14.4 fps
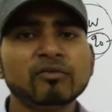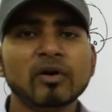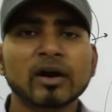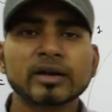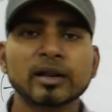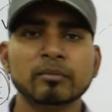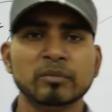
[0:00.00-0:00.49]

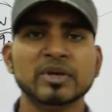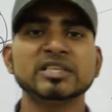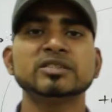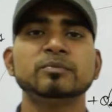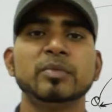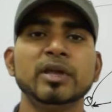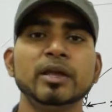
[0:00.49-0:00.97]
work done
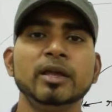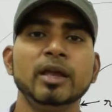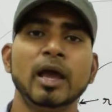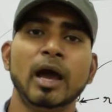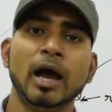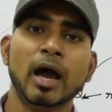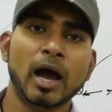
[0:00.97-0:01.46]
must be
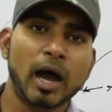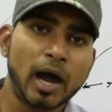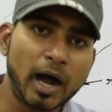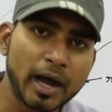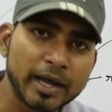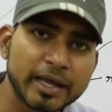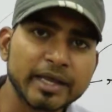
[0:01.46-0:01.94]

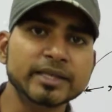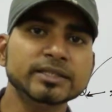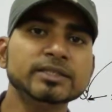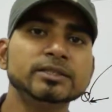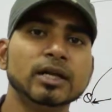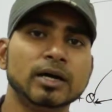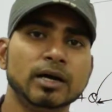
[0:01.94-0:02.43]

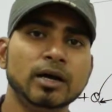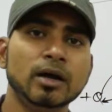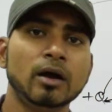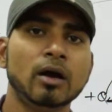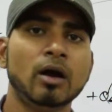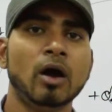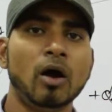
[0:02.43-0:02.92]
against the
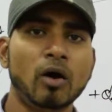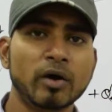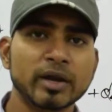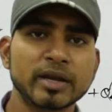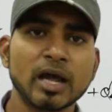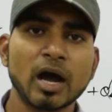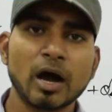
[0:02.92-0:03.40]
or
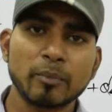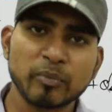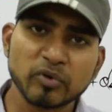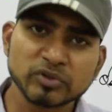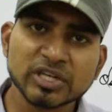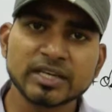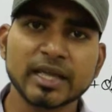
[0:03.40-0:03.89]
in the
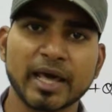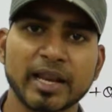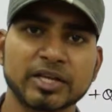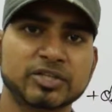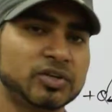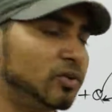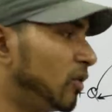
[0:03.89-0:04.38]
opposite
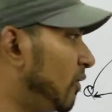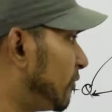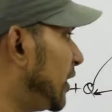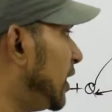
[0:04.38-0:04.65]
direction of